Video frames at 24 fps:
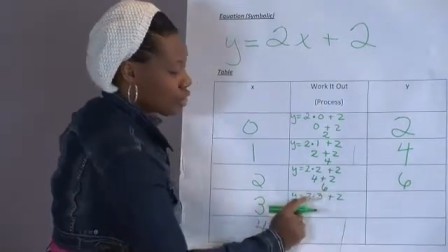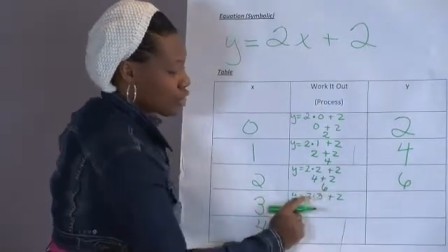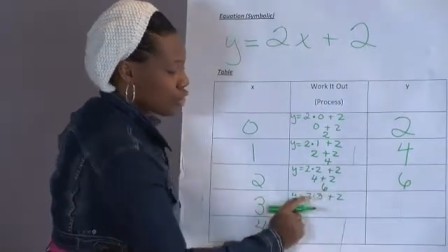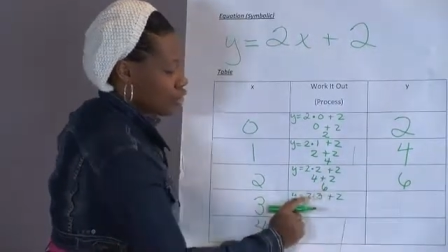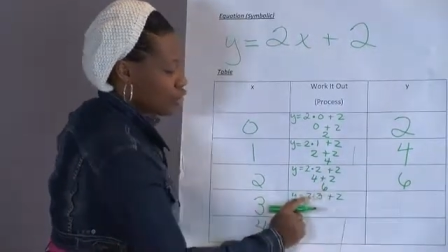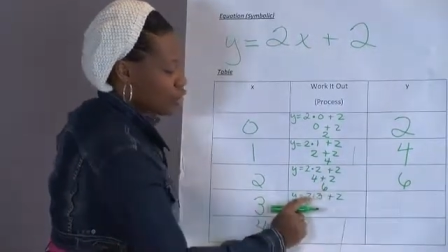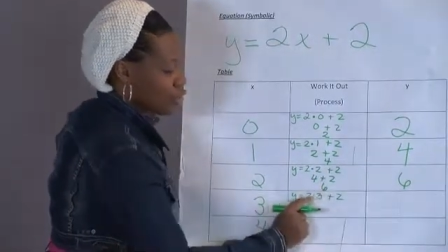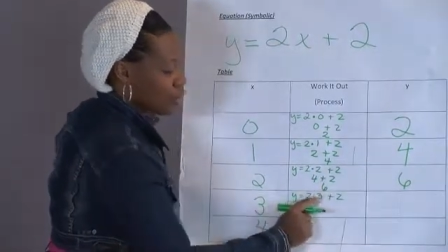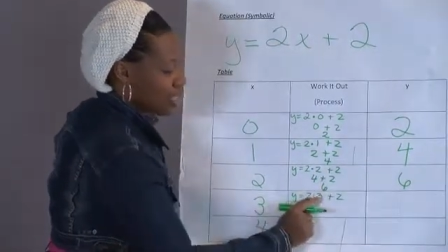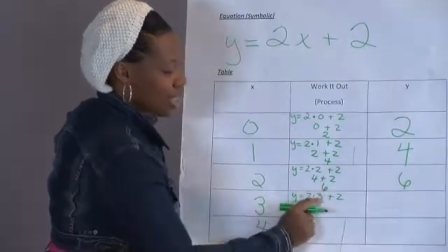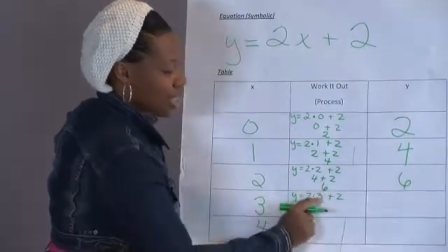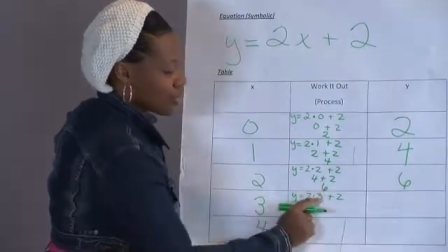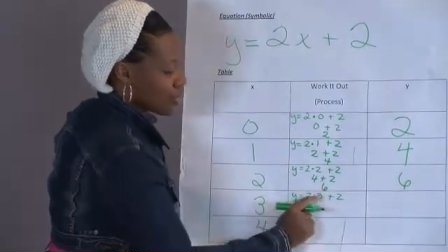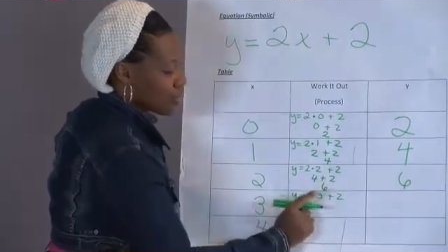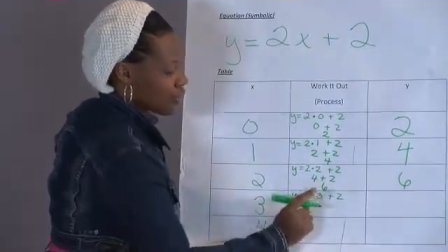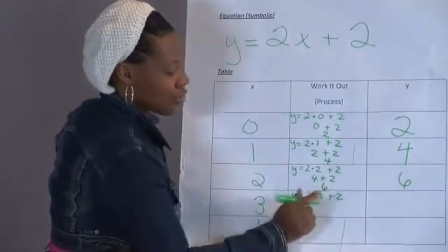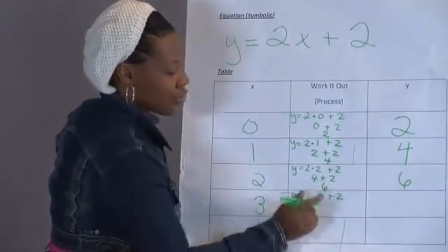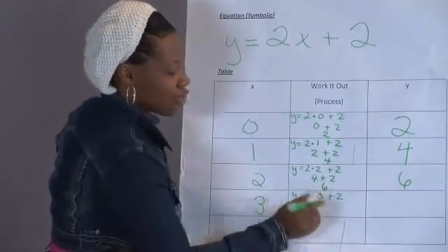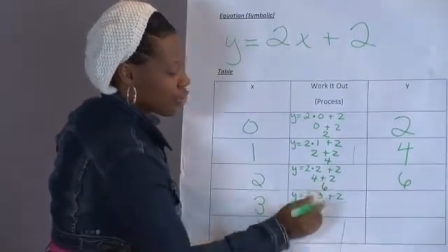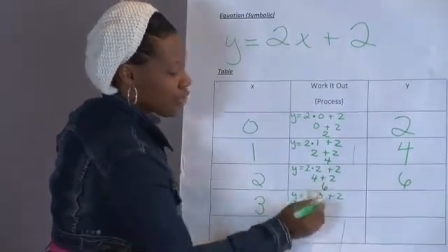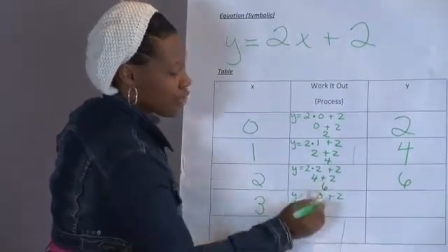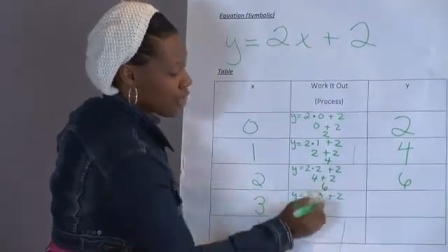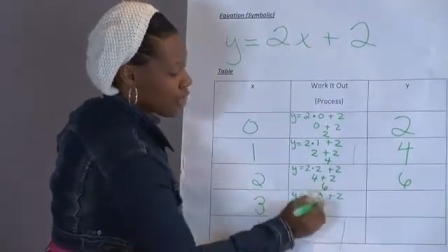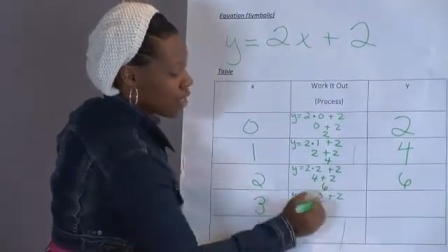2 times
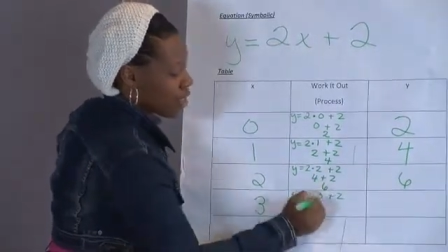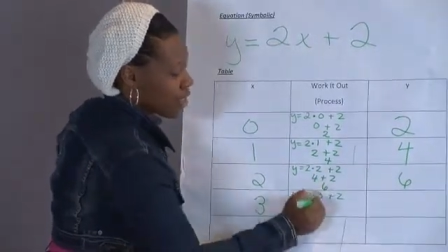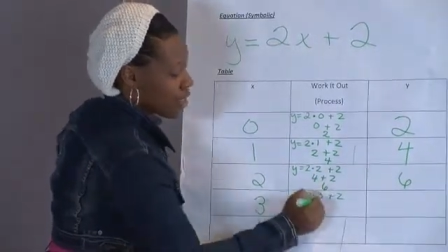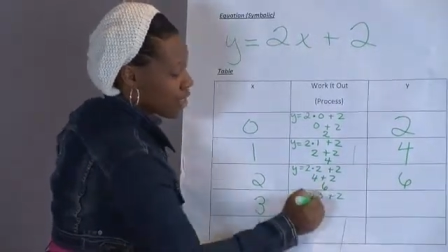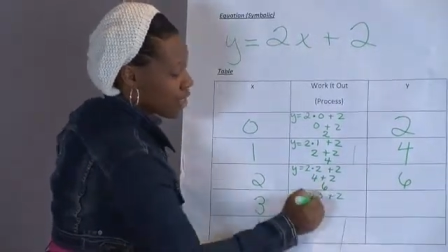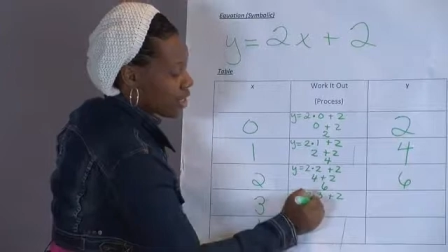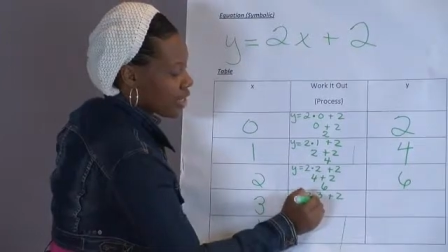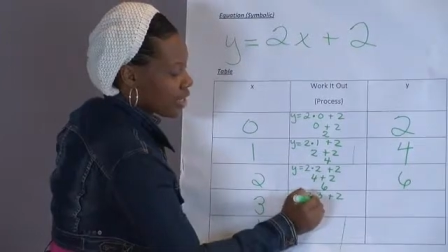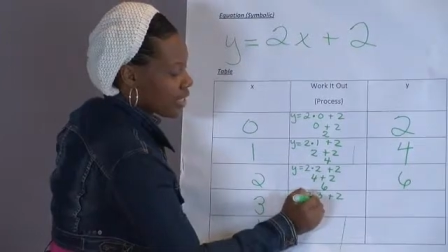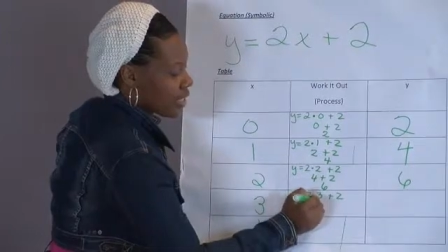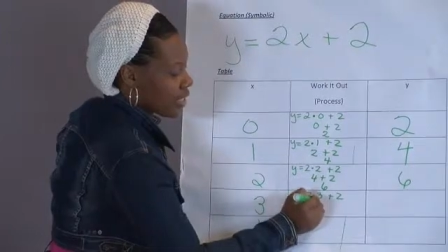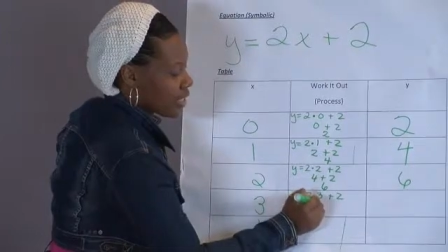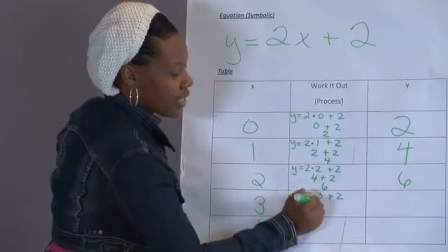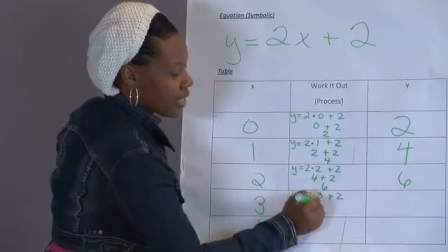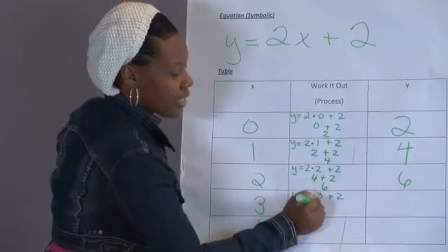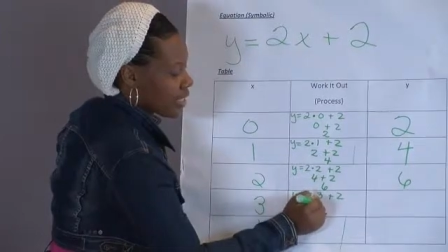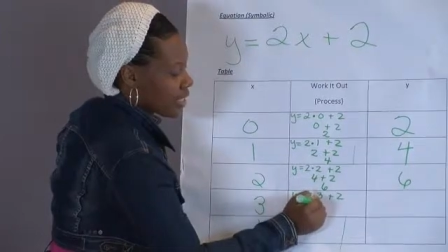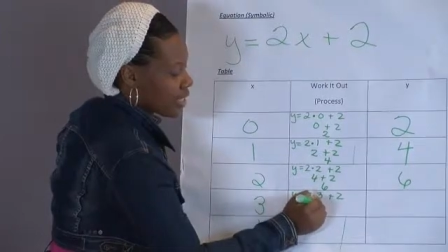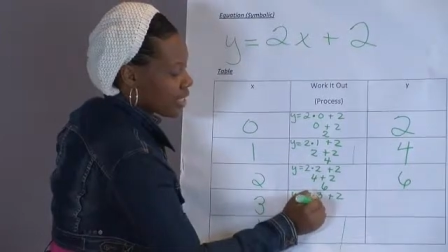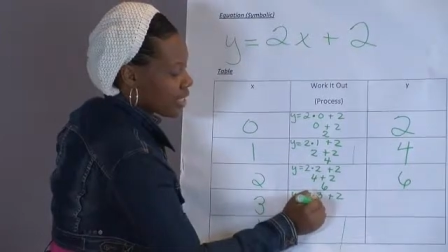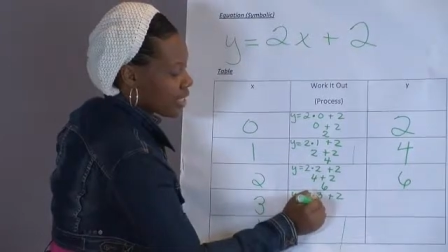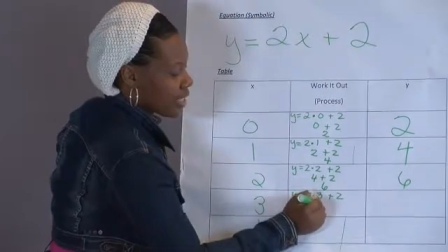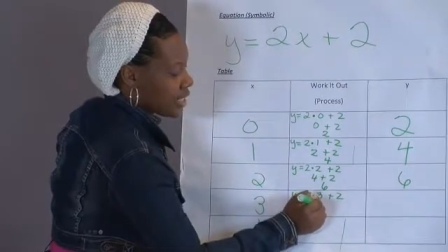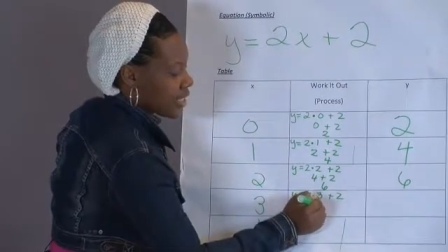3
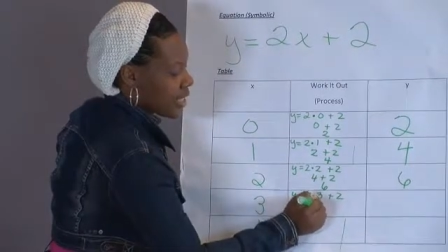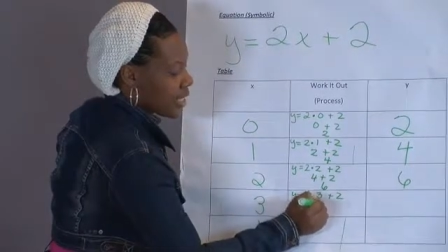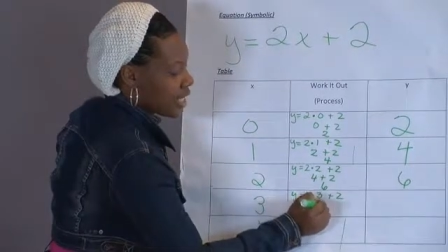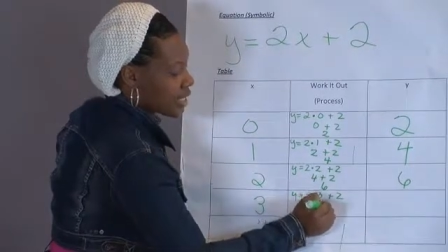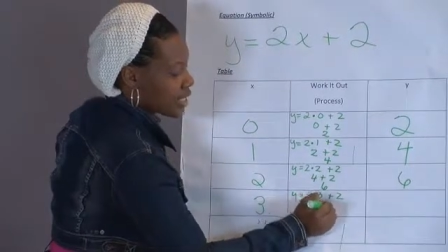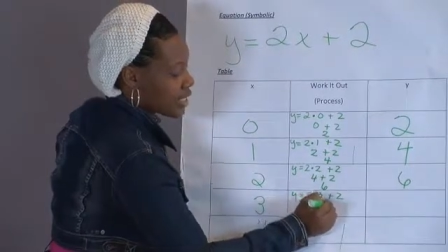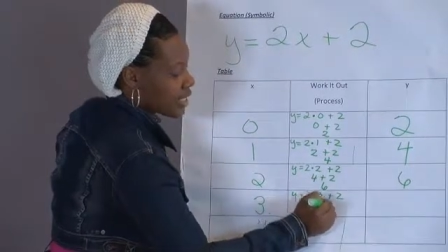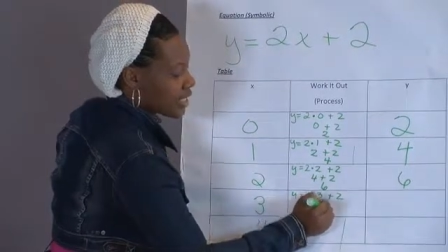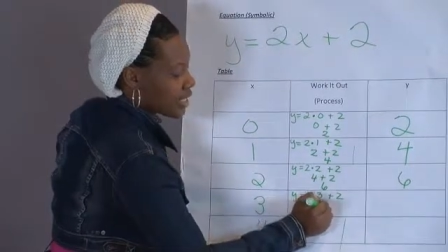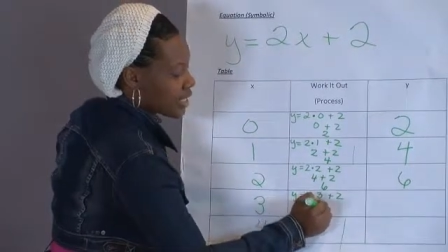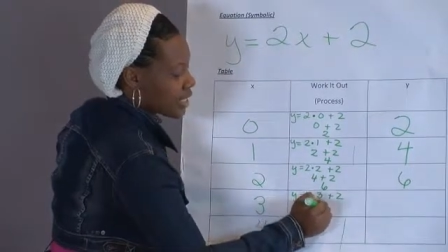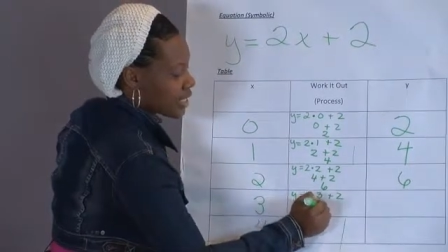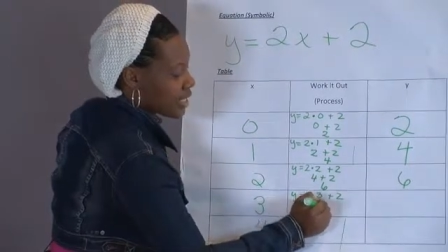is 6.